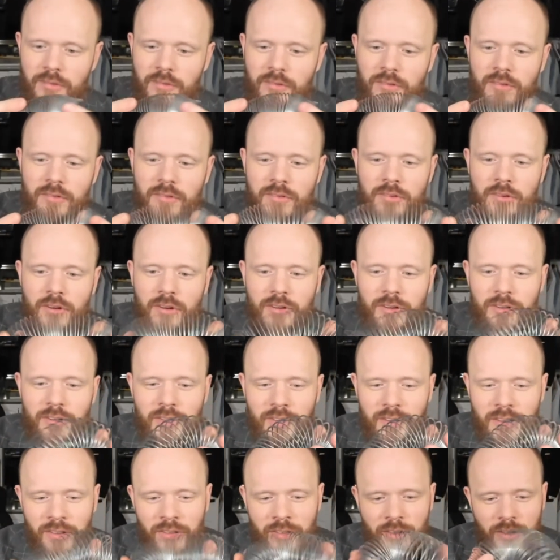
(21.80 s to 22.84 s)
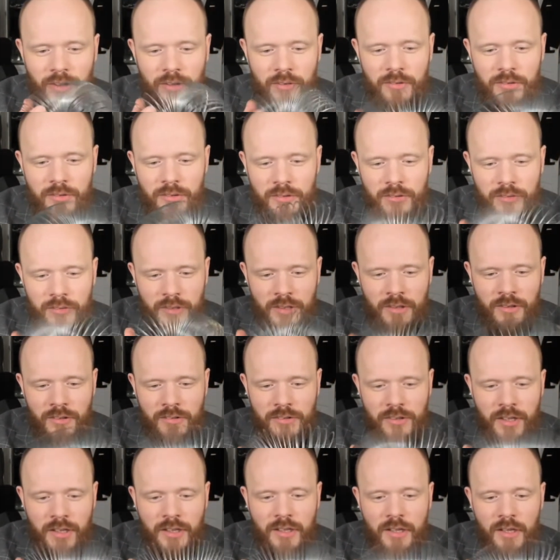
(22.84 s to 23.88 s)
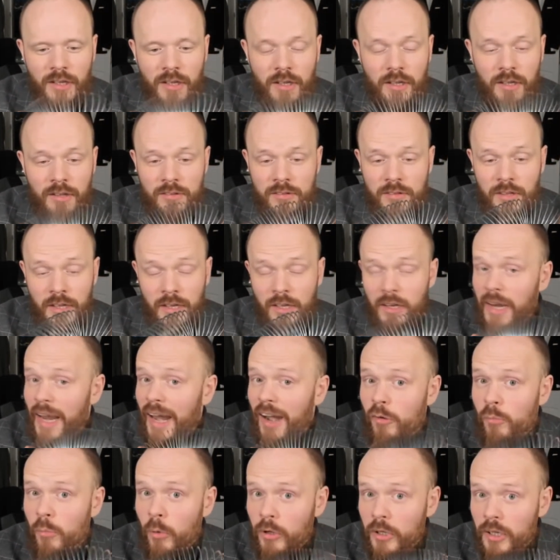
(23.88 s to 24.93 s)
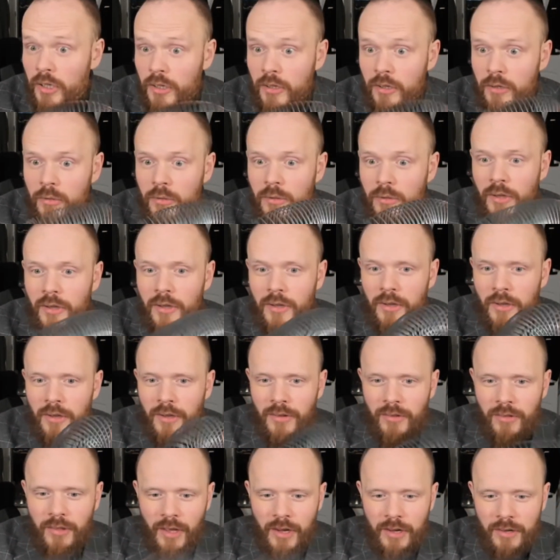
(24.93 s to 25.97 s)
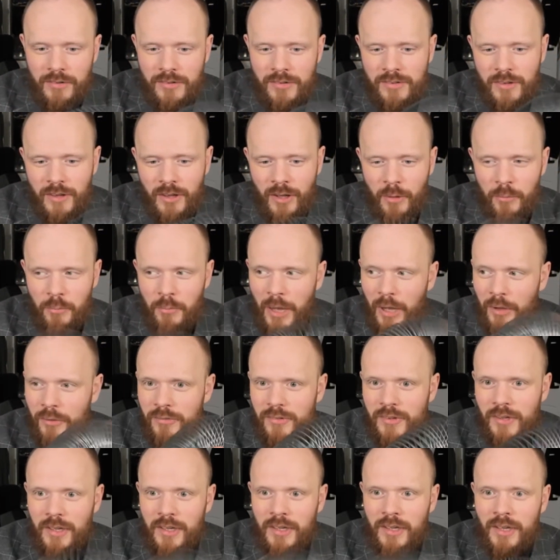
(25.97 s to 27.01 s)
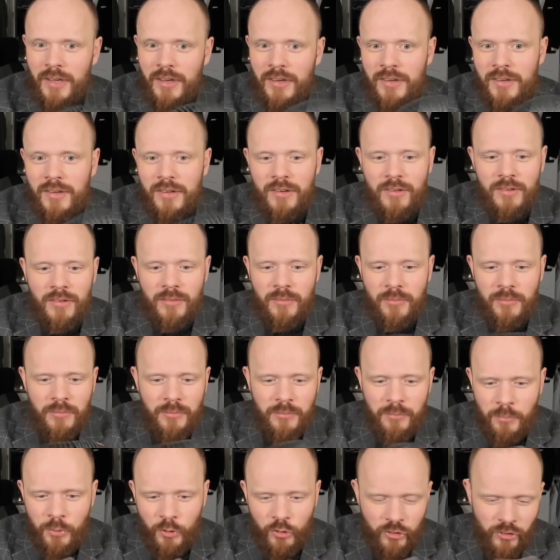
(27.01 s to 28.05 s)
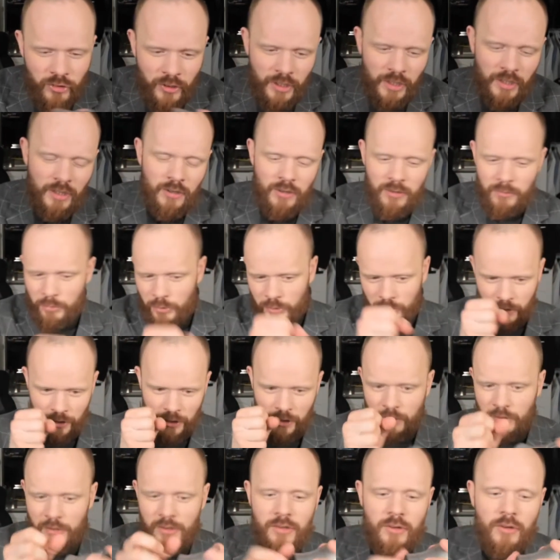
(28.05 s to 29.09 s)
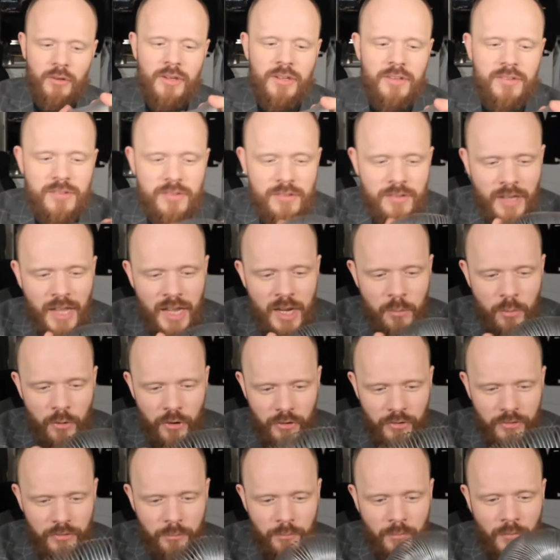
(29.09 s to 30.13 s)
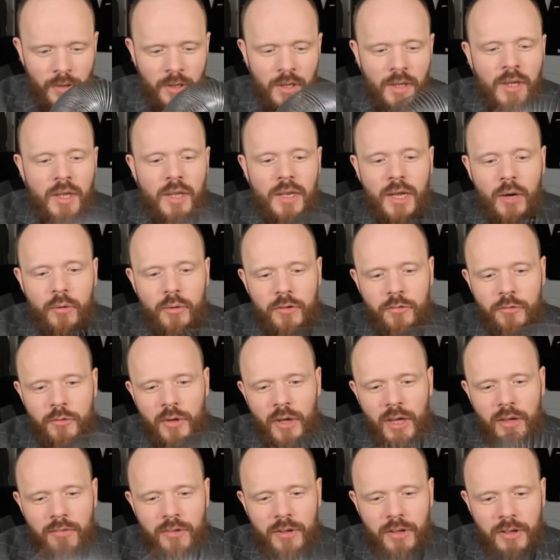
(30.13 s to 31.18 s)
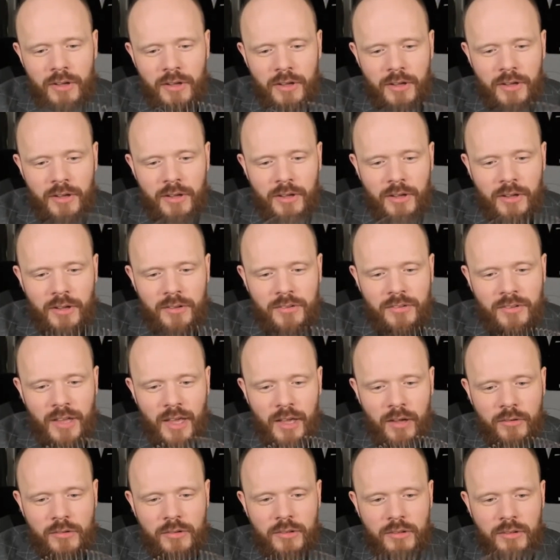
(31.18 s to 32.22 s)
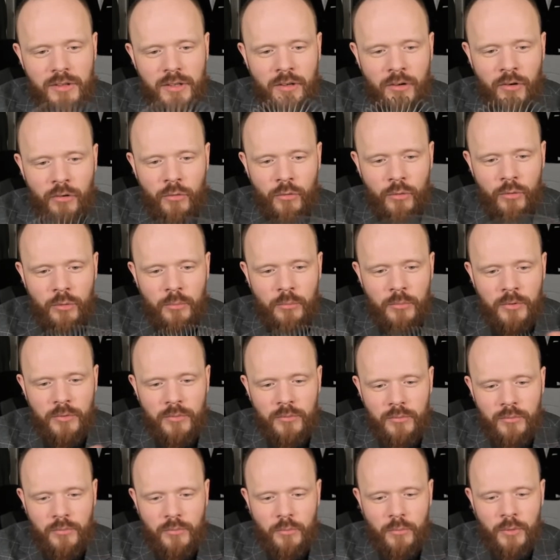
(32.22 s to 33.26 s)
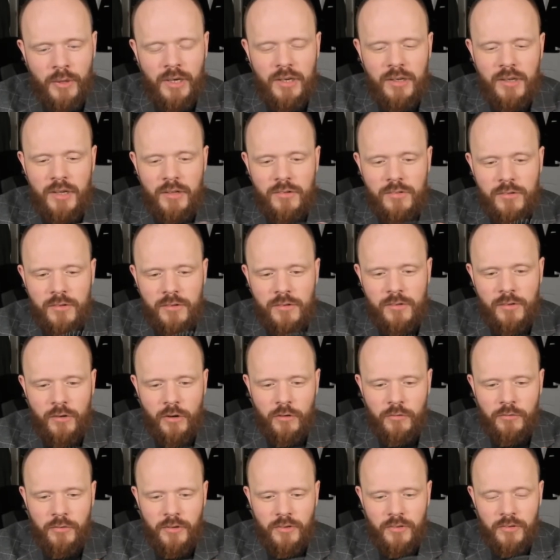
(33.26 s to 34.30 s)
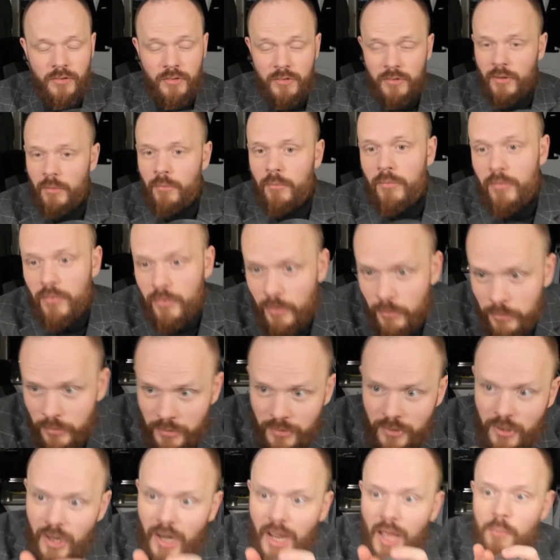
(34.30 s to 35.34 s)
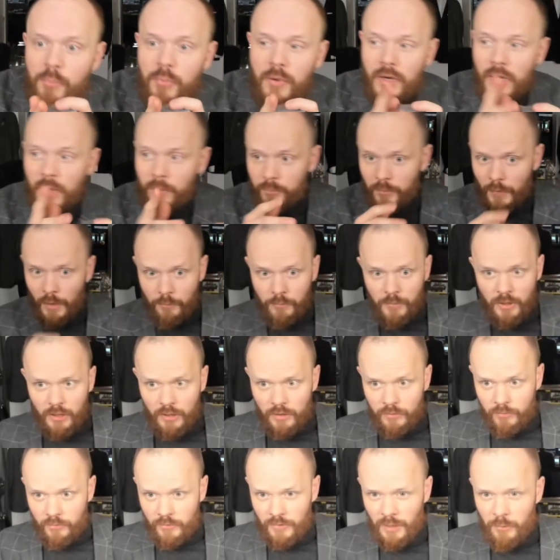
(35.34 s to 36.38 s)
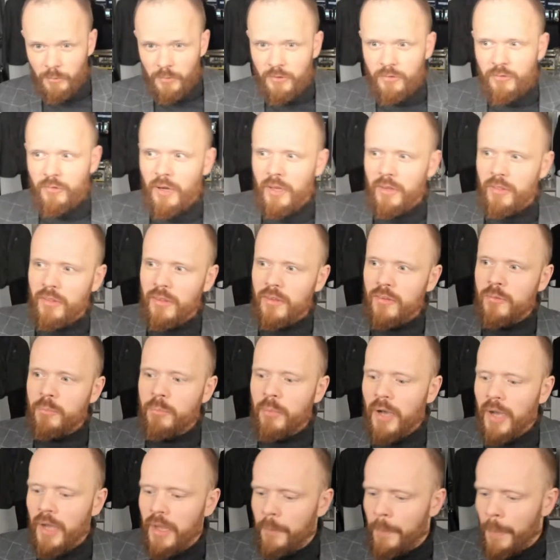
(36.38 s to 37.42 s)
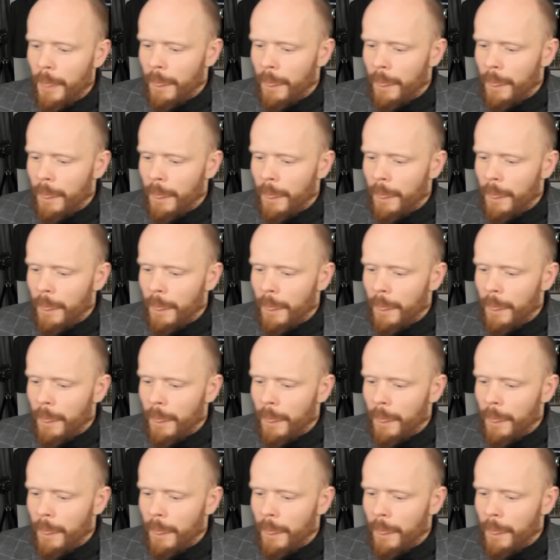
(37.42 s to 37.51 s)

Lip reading: circle in the Slinky is like an air molecule that is bouncing and pushing and pulling on its neighbors. Now, if you have a sound in a room, when it hits a surface, something's going to happen. I'm going to demonstrate this by